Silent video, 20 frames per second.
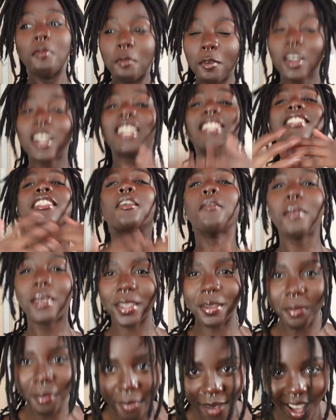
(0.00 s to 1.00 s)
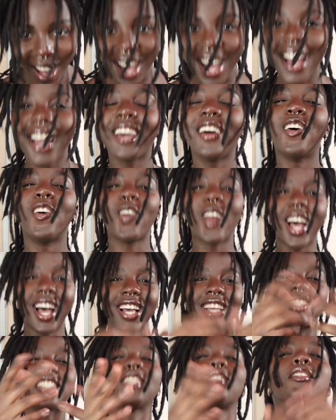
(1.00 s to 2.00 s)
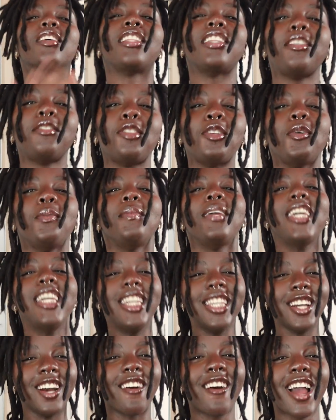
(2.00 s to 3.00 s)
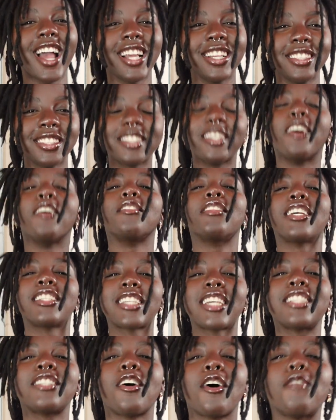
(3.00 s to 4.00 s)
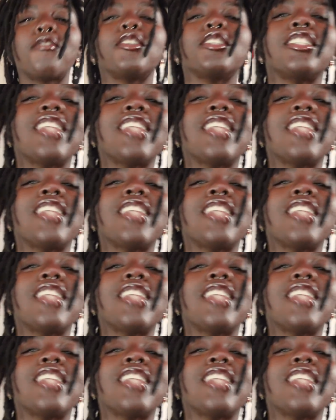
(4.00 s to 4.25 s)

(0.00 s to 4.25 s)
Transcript: We're gonna see it with my own eyes, and you can live through me, all right? So let's get to our first